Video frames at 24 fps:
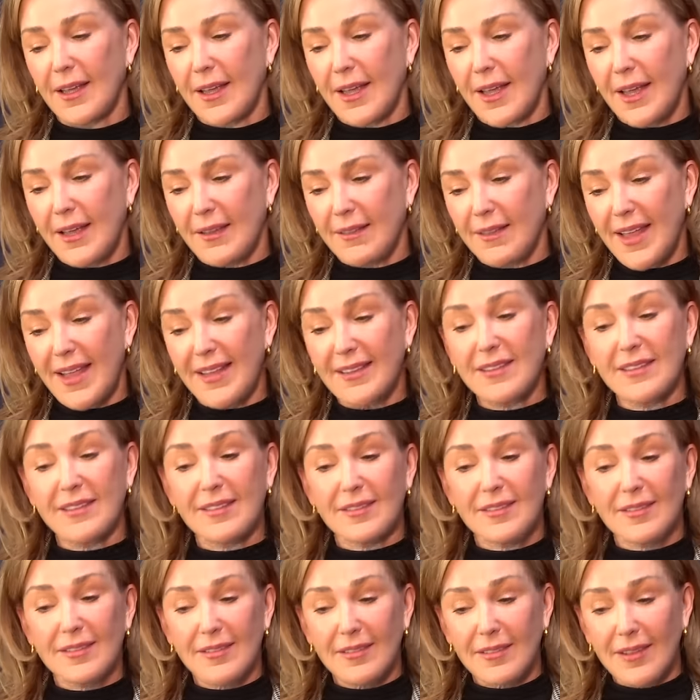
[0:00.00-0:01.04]
And
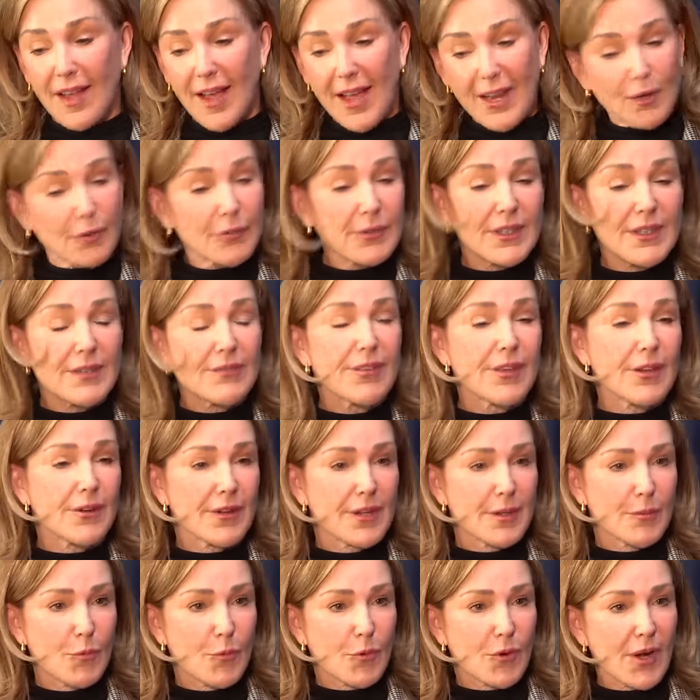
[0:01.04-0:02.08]
that's I don't live there
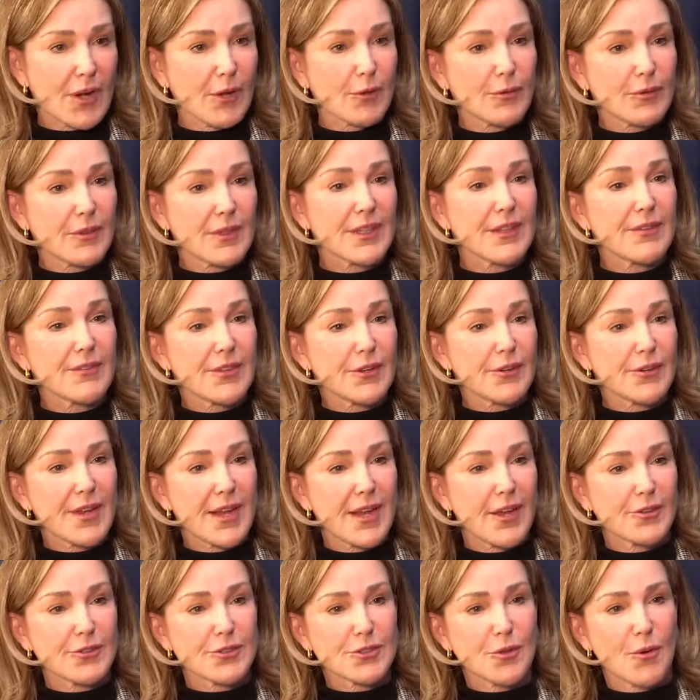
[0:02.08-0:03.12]
anymore. I don't live there
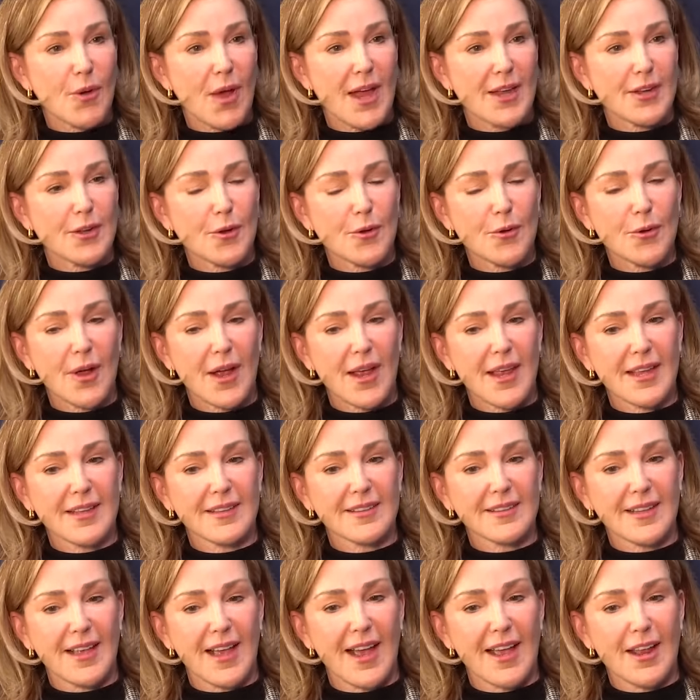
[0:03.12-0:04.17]
now, so I don't.
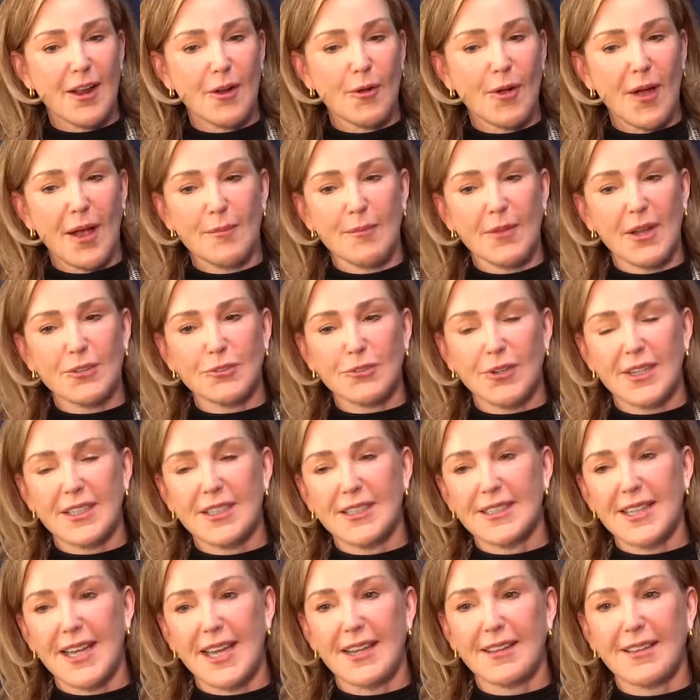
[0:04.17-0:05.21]
It's I don't. I'm not trying to
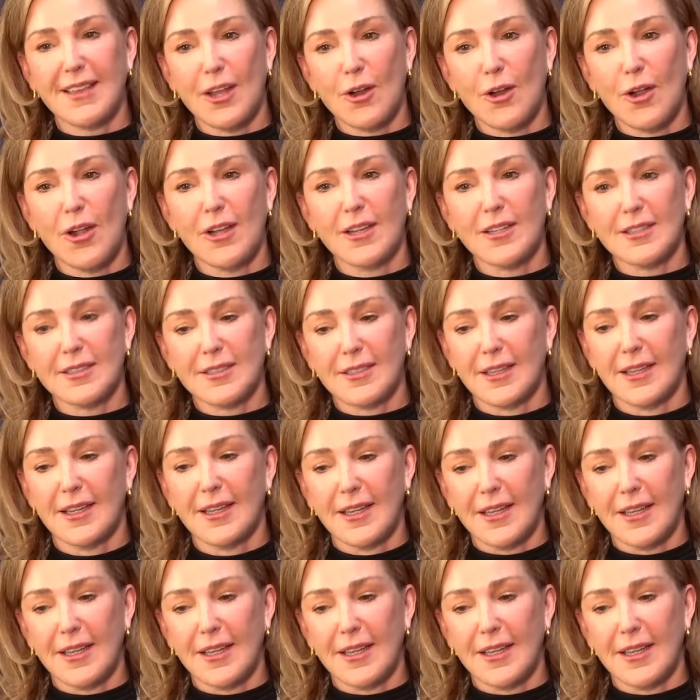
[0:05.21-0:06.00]
take that on as.